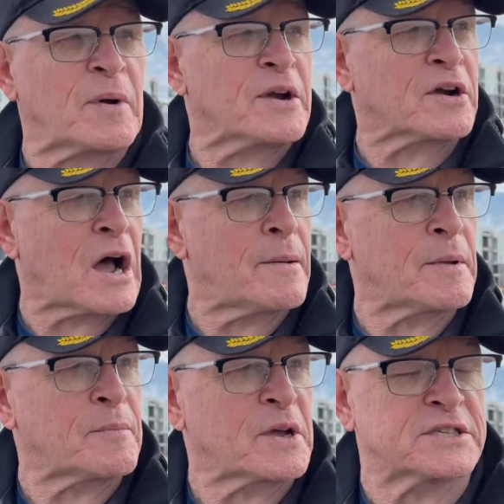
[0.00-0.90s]
by your
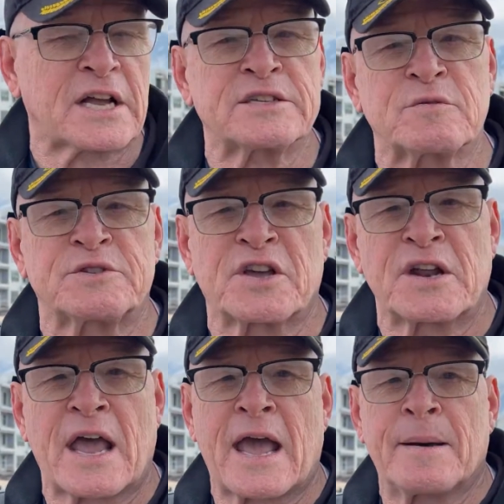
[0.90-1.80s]
comment, because that's what's going
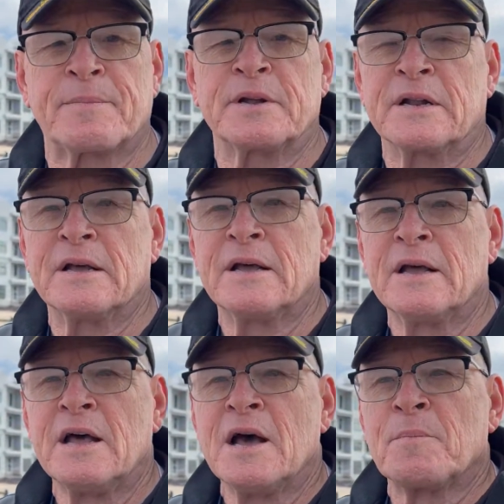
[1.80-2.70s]
to happen.
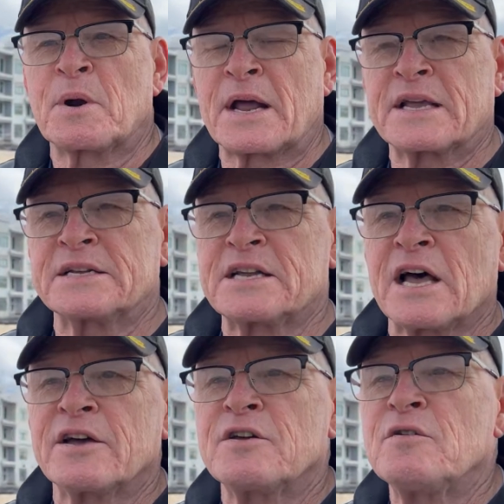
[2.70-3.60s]
But I can
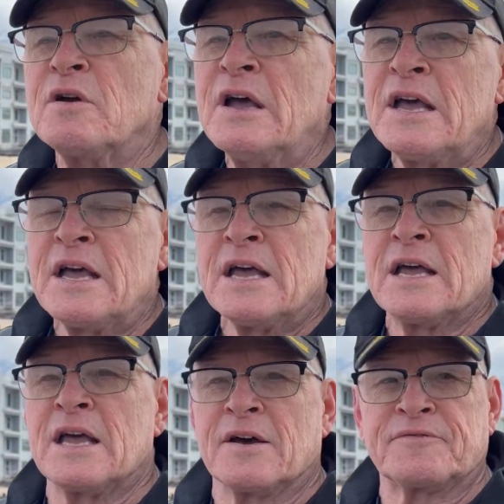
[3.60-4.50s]
tell you,
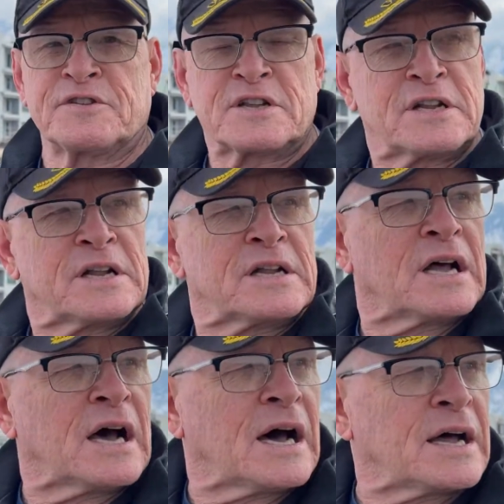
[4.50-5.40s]
if
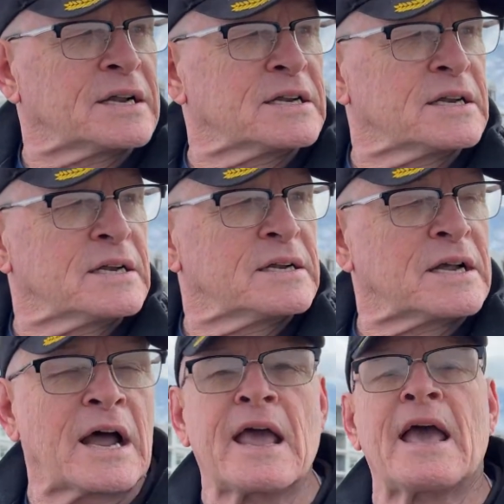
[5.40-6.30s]

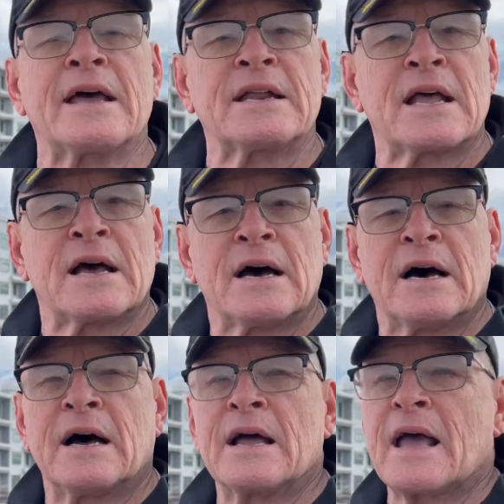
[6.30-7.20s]
Diane
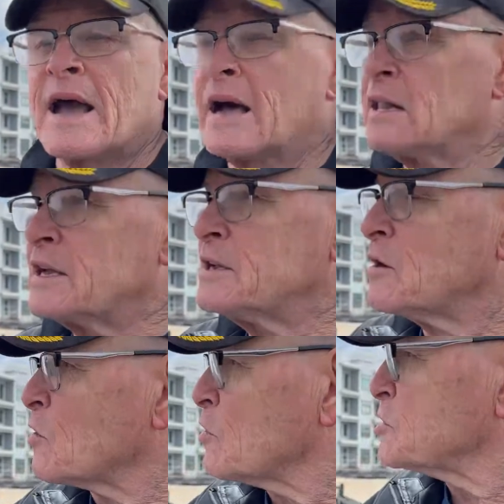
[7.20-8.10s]
Allen or her